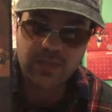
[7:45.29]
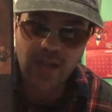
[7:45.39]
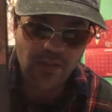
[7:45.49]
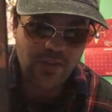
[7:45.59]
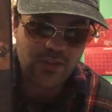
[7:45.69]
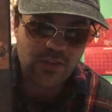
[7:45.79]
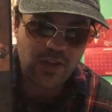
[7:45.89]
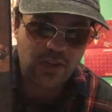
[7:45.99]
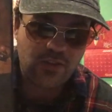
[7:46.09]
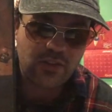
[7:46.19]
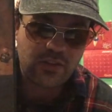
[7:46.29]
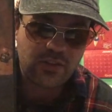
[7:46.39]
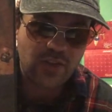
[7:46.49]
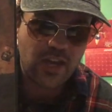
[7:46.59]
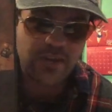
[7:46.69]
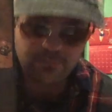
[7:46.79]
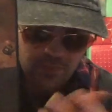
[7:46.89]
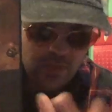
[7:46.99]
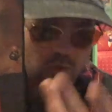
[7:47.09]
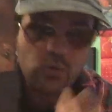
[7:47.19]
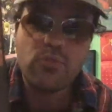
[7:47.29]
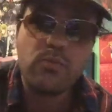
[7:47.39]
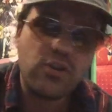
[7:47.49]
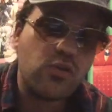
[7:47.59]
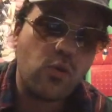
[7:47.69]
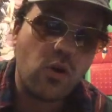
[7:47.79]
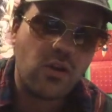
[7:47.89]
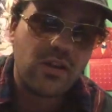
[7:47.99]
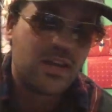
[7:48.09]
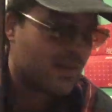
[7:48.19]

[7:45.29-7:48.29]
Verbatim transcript: I thought this Godzilla design looks pretty cool.